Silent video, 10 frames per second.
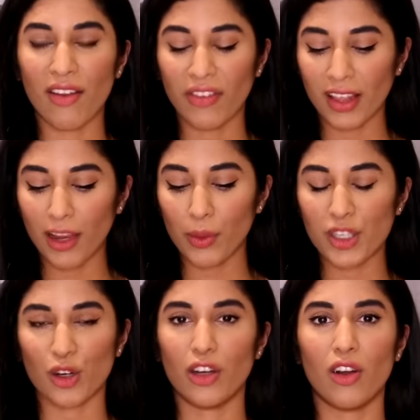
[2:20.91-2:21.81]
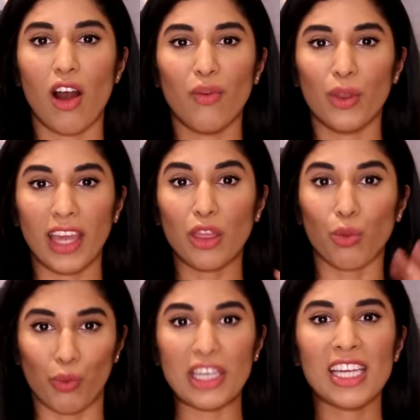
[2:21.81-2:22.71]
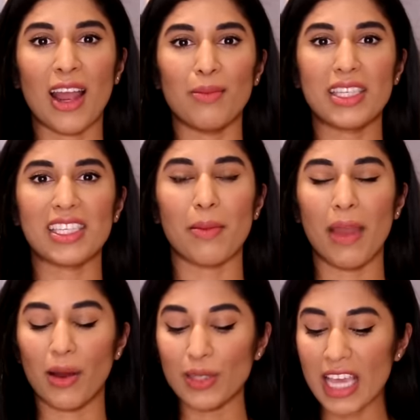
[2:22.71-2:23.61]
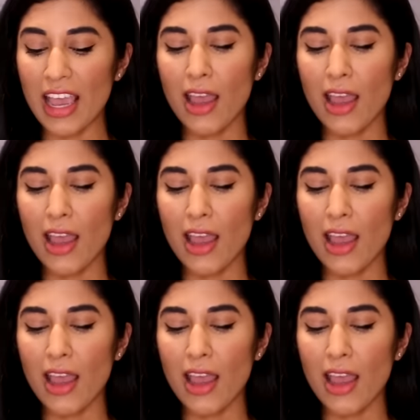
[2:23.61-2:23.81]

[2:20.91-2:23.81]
I feel like we started off with like three times this amount,